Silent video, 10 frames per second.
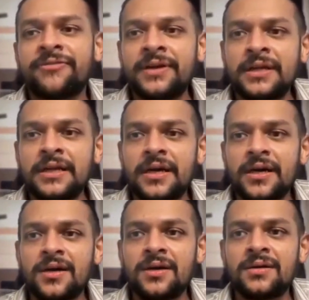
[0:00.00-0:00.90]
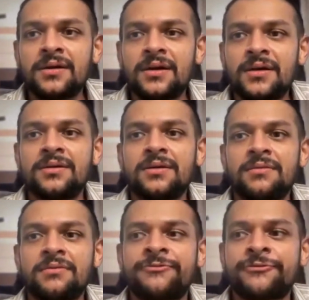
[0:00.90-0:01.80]
I feel
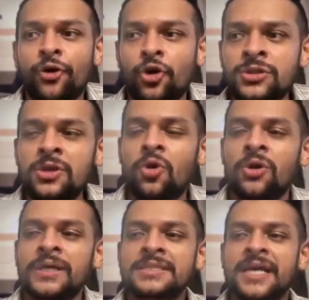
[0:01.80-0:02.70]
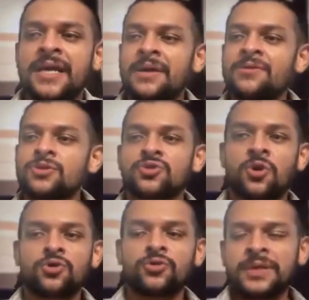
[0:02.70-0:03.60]
for the longest time I was
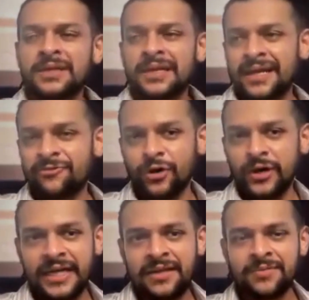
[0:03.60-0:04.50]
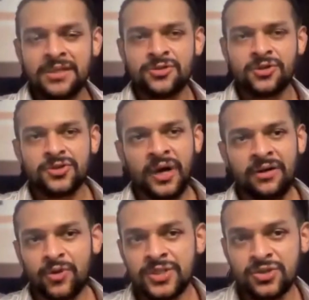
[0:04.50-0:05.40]
not opening, like for 18 months or so,
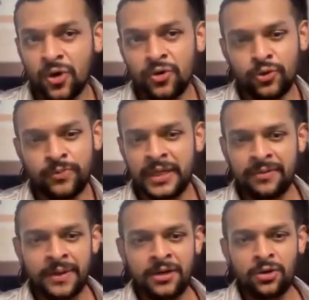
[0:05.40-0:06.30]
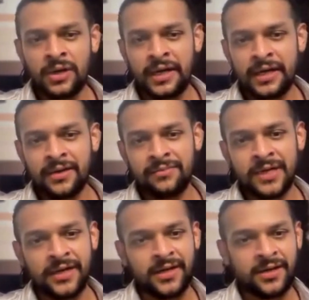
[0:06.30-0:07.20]
I was not opening up at all.
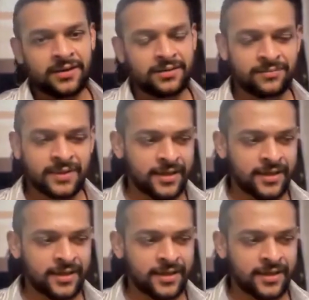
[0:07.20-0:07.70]
And my